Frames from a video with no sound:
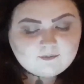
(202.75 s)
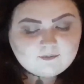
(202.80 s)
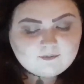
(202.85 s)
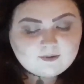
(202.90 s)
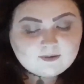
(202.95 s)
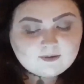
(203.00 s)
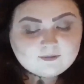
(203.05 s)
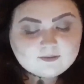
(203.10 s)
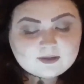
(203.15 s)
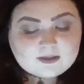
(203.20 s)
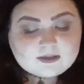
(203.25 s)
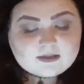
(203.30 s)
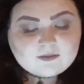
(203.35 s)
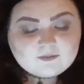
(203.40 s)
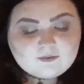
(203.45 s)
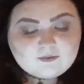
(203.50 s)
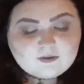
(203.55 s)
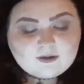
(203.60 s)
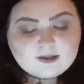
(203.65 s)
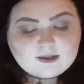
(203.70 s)
it doesn't
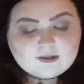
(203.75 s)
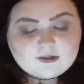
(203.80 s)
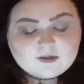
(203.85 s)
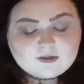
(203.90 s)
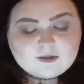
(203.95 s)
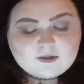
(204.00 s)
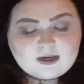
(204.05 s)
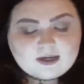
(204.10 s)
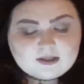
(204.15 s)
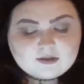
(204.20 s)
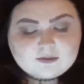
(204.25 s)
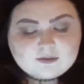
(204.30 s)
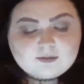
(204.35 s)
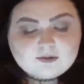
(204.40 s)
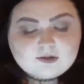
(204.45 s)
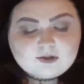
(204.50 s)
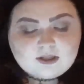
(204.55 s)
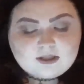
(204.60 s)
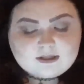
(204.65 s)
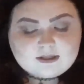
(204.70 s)
feel like you're astral
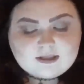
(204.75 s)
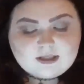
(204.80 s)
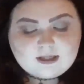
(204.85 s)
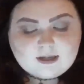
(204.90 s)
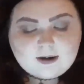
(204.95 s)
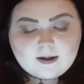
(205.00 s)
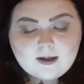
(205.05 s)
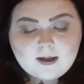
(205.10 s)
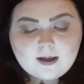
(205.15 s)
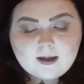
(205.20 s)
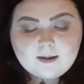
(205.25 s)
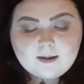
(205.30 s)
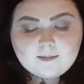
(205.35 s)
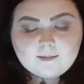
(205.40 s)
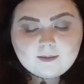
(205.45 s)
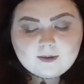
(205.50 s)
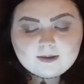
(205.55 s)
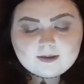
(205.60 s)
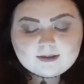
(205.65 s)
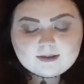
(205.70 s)
projecting,
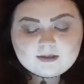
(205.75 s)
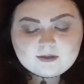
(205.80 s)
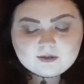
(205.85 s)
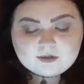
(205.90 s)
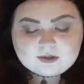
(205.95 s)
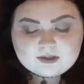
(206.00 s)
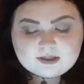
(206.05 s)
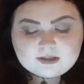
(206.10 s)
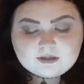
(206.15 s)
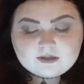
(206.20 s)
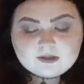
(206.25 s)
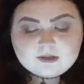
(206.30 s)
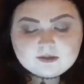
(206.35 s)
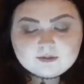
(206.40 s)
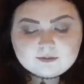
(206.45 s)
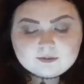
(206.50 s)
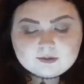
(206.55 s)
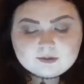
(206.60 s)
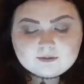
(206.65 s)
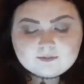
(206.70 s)
but you're still in your
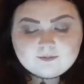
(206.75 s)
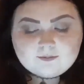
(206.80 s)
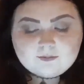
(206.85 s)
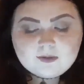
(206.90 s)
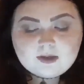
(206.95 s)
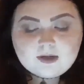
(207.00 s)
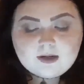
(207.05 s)
room.